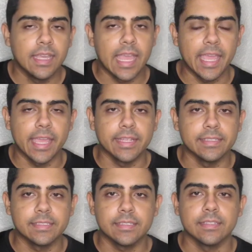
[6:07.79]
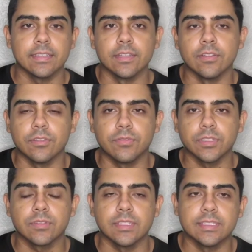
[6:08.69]
And you know, the front
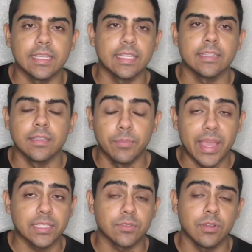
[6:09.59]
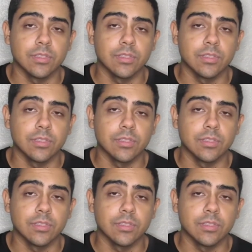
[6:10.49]
squat stayed, the back squat,